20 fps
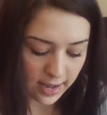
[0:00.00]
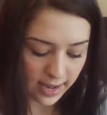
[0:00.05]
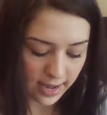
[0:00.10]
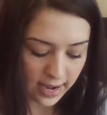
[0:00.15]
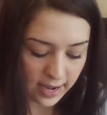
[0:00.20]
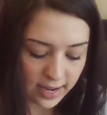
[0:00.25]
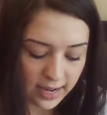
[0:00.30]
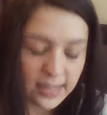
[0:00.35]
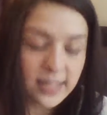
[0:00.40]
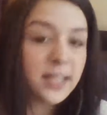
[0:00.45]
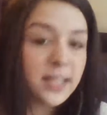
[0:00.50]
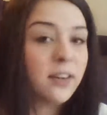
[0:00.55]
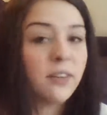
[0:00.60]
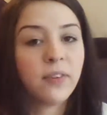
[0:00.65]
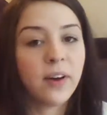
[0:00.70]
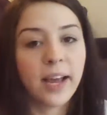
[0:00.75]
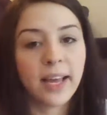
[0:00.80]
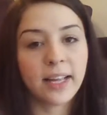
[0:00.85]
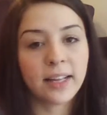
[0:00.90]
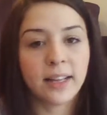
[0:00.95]
and
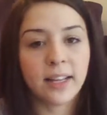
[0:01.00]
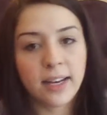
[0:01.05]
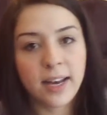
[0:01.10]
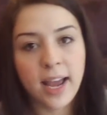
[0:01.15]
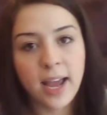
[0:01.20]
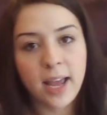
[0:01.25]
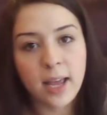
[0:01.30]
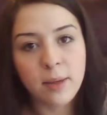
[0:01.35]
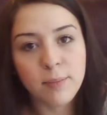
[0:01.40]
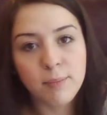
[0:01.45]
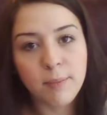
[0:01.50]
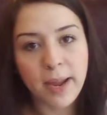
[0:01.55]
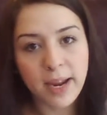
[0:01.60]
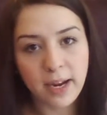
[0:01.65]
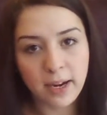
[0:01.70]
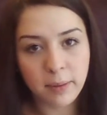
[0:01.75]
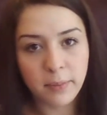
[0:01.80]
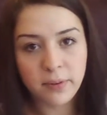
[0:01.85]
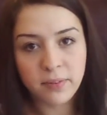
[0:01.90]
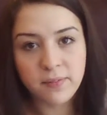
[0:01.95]
identifying the name
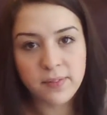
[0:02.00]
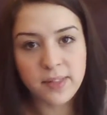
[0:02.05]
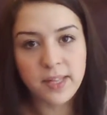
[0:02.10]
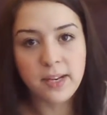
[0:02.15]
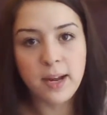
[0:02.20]
made up of